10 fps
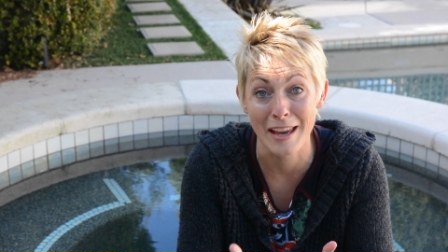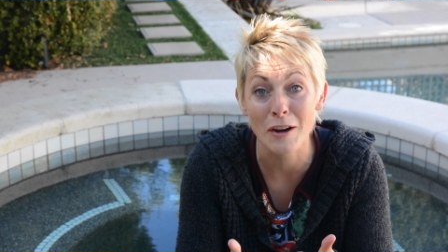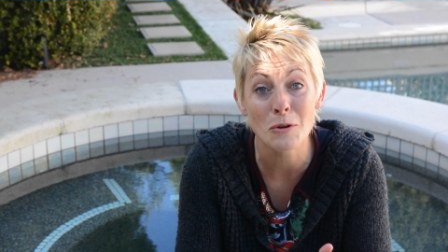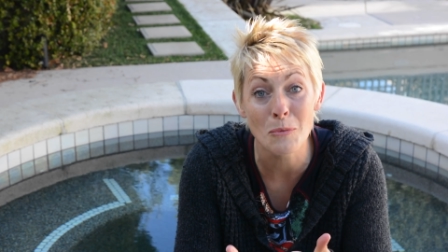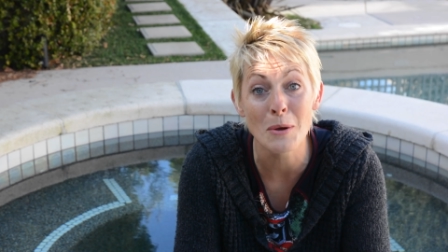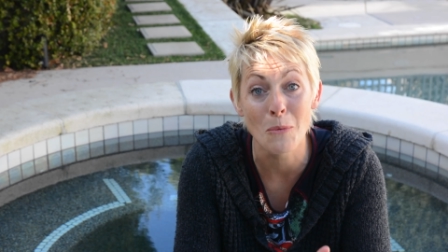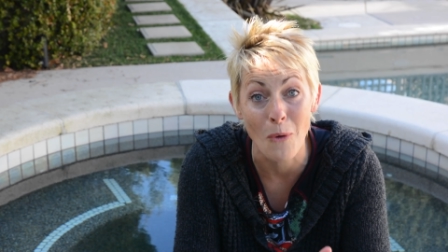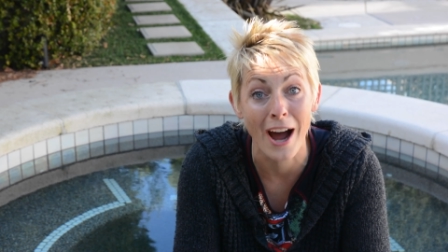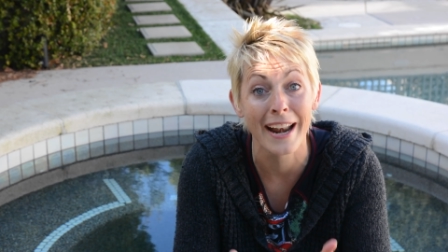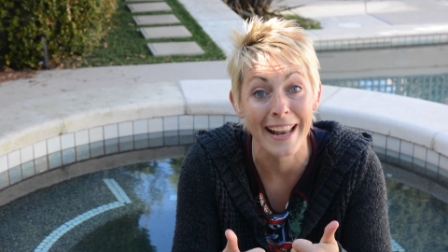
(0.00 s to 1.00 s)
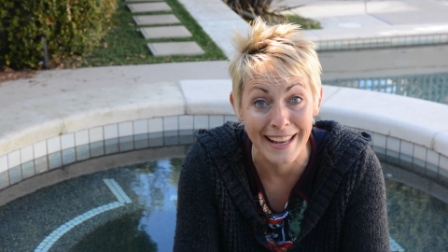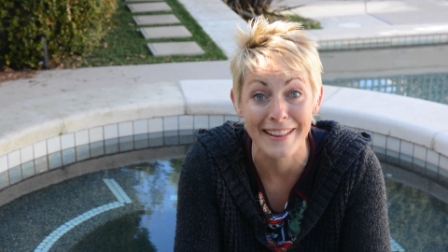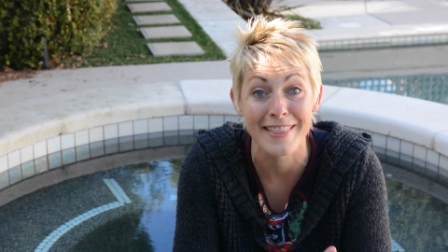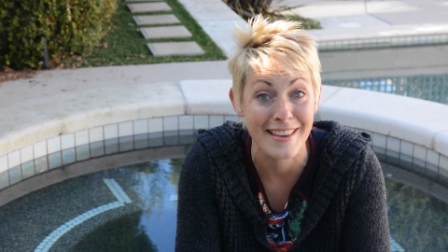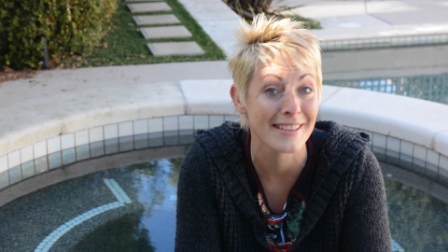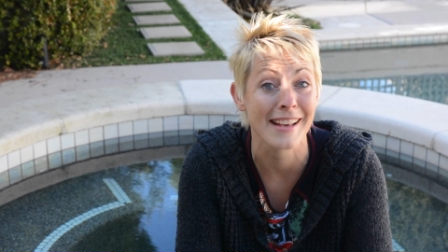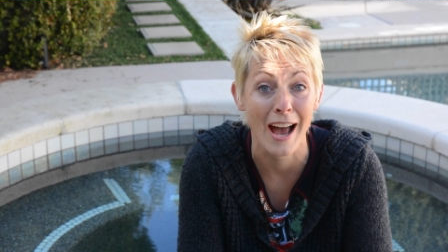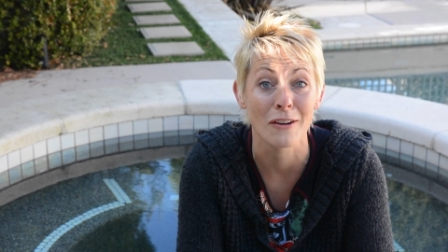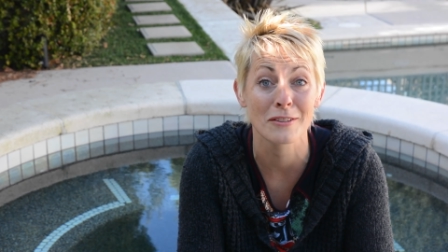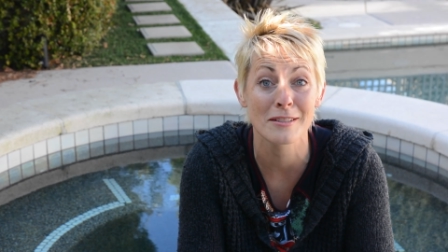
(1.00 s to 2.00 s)
who we want in this
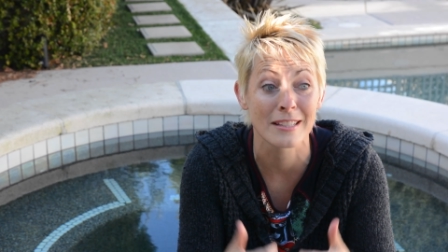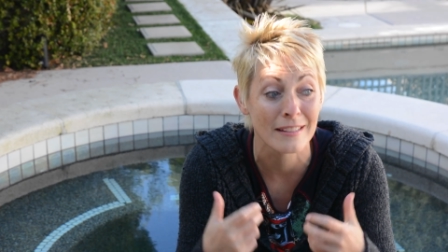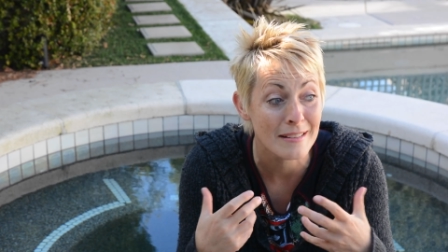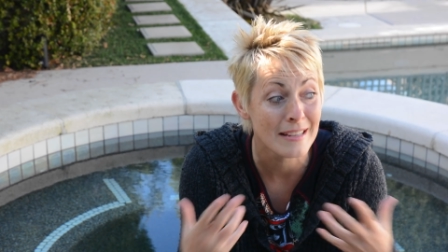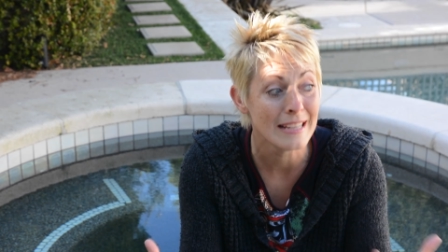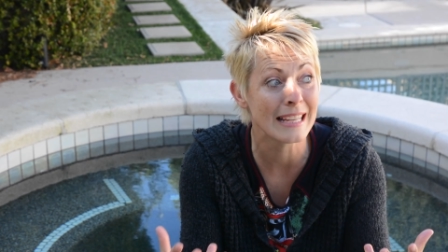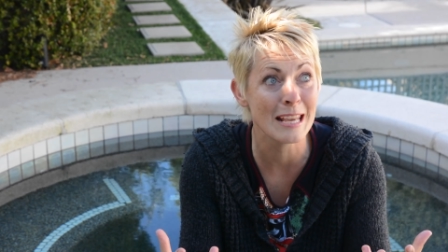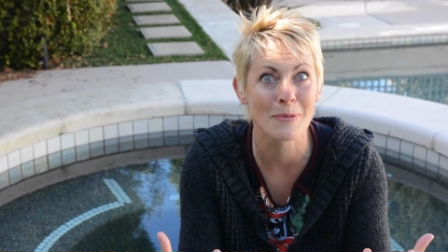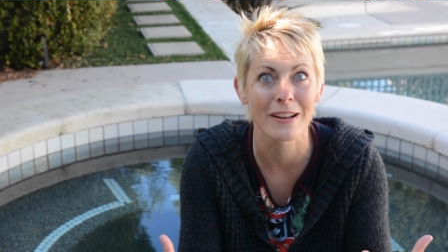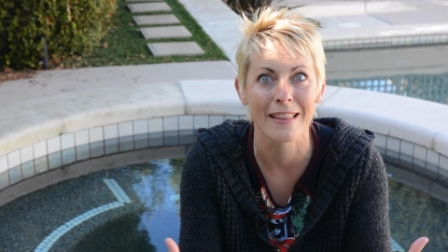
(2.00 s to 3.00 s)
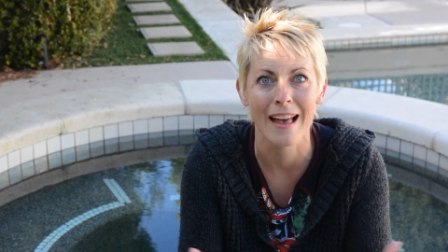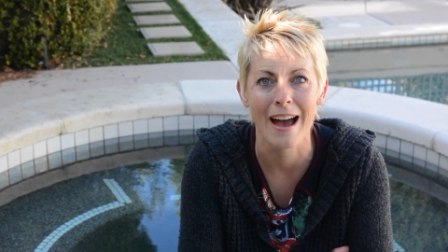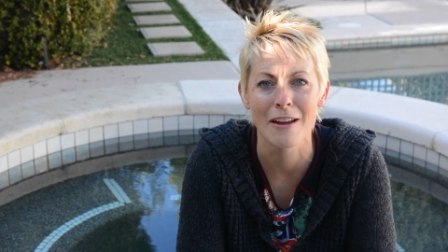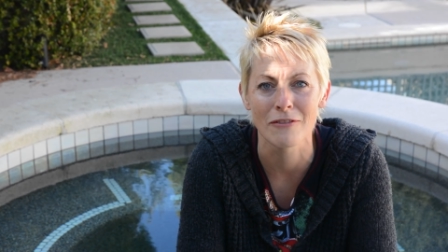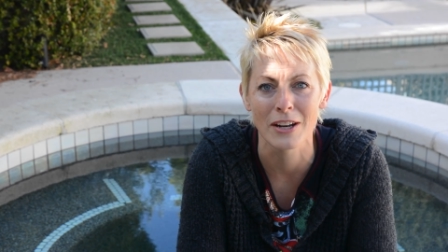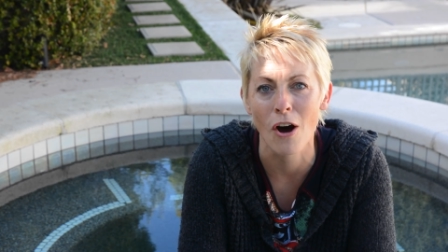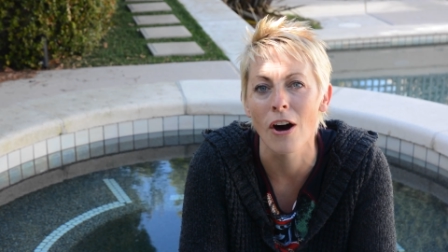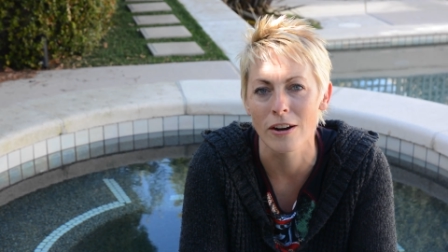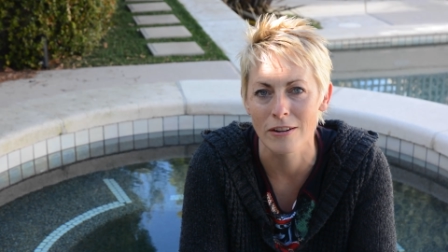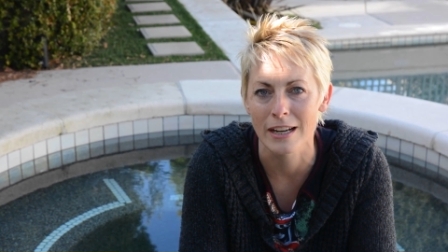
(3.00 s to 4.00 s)
house, to keep it alive and
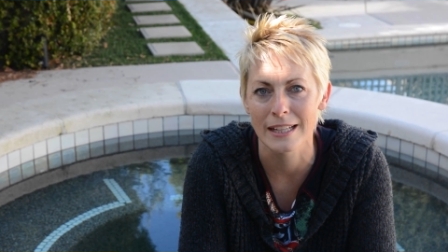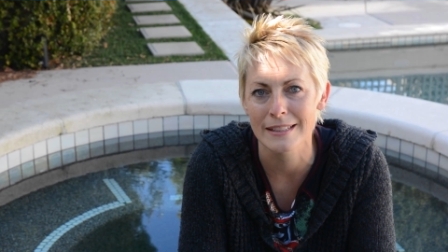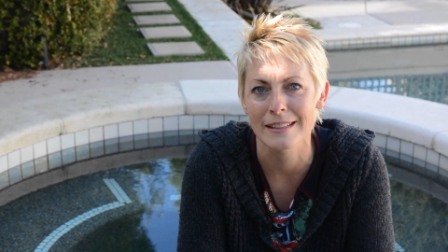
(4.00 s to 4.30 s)
honor it.